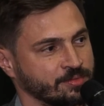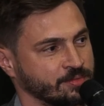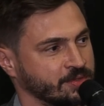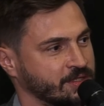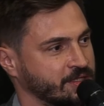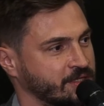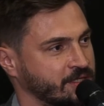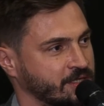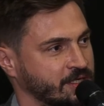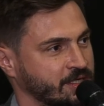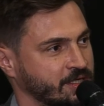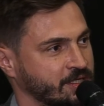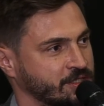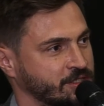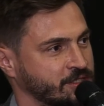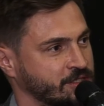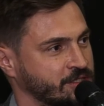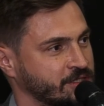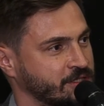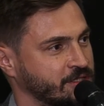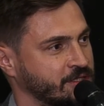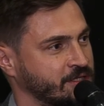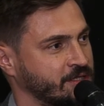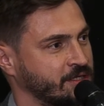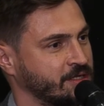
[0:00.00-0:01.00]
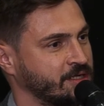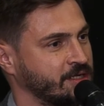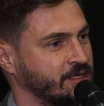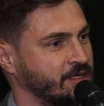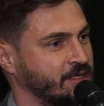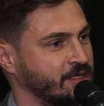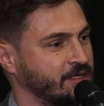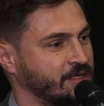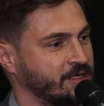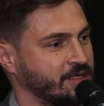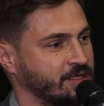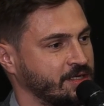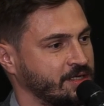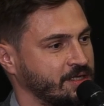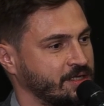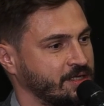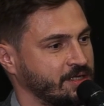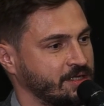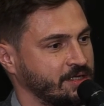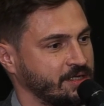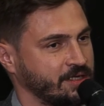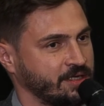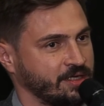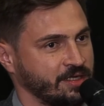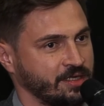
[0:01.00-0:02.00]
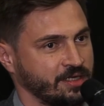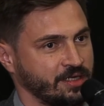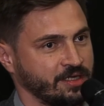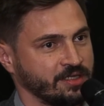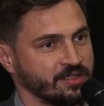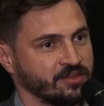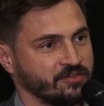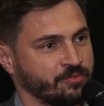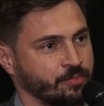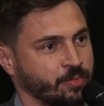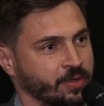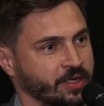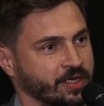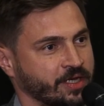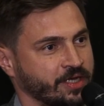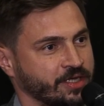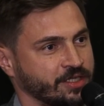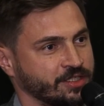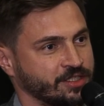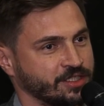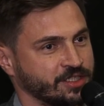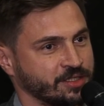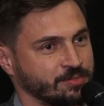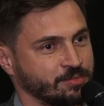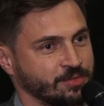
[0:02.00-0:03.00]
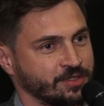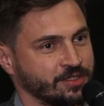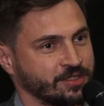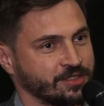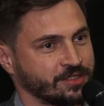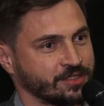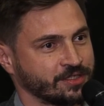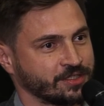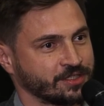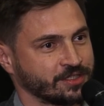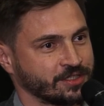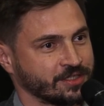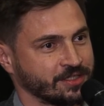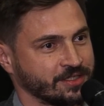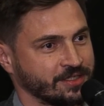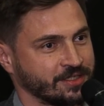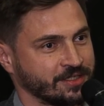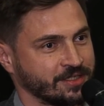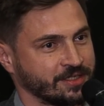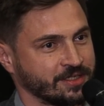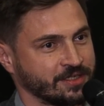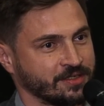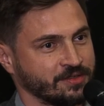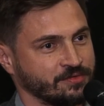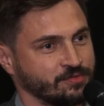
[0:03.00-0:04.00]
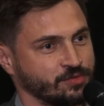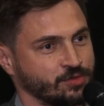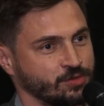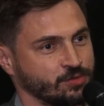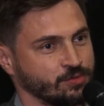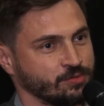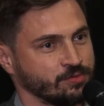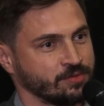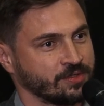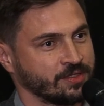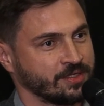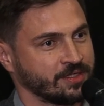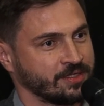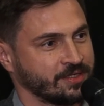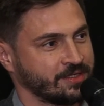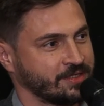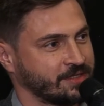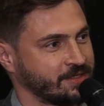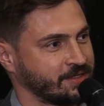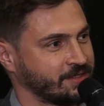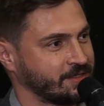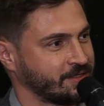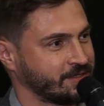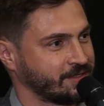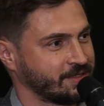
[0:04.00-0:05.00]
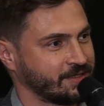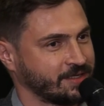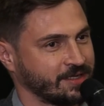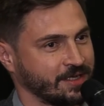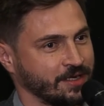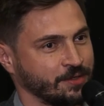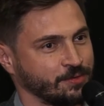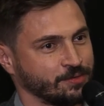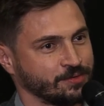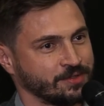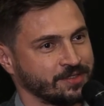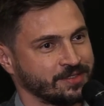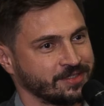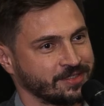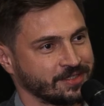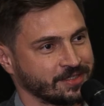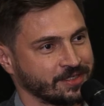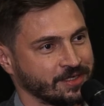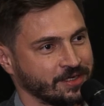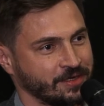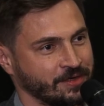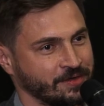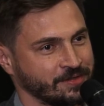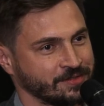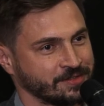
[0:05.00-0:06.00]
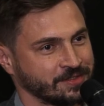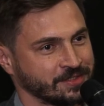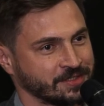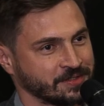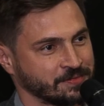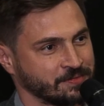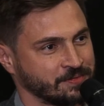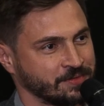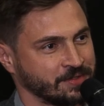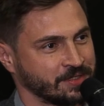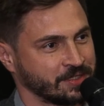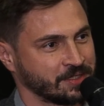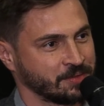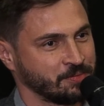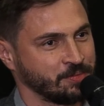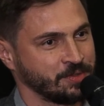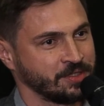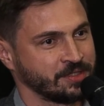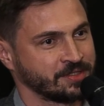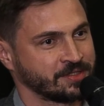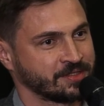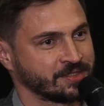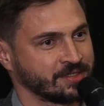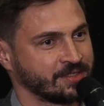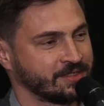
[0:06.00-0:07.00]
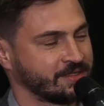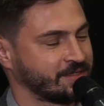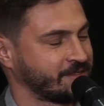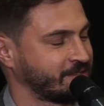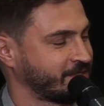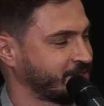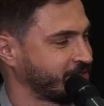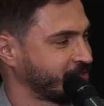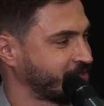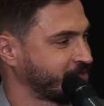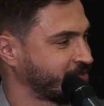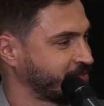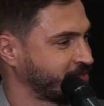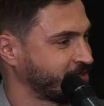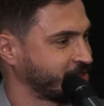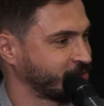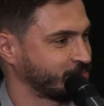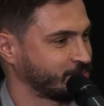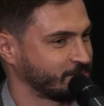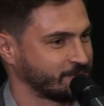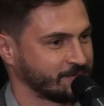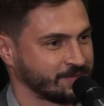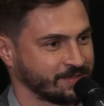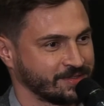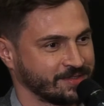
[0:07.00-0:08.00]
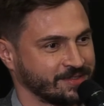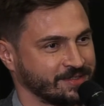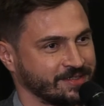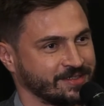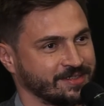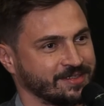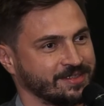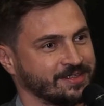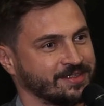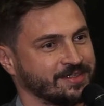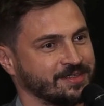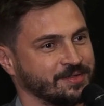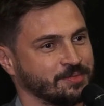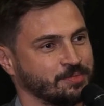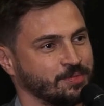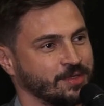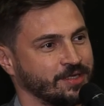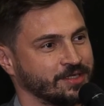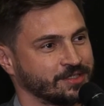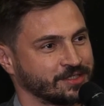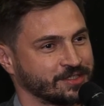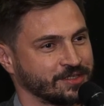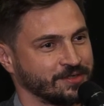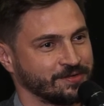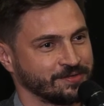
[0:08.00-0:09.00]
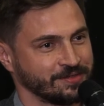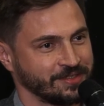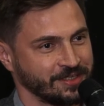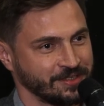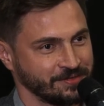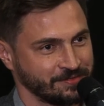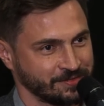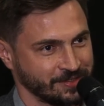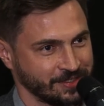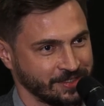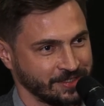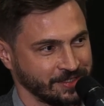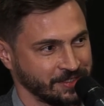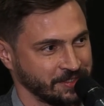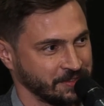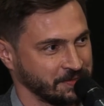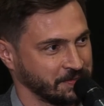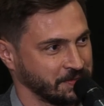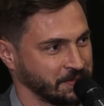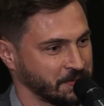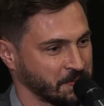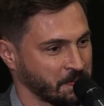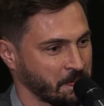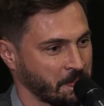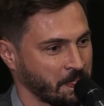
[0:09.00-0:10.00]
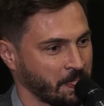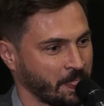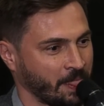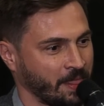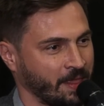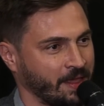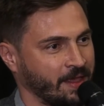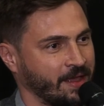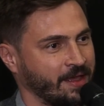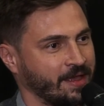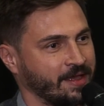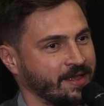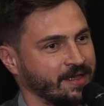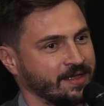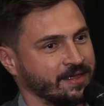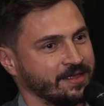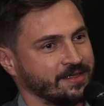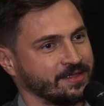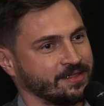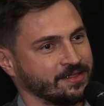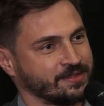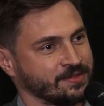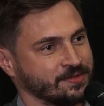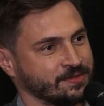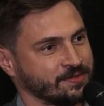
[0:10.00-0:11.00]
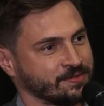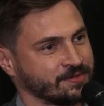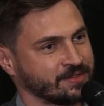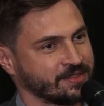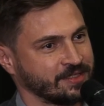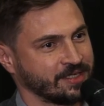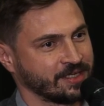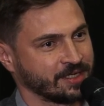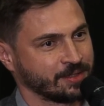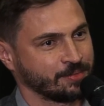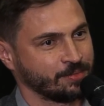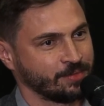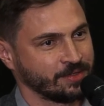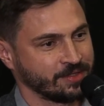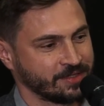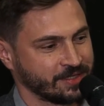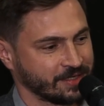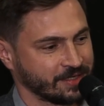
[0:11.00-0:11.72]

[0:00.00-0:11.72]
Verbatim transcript: Um, so the better Kiev, better Kiev becomes uh, more people uh, come to Kiev, uh, and uh, in the meantime,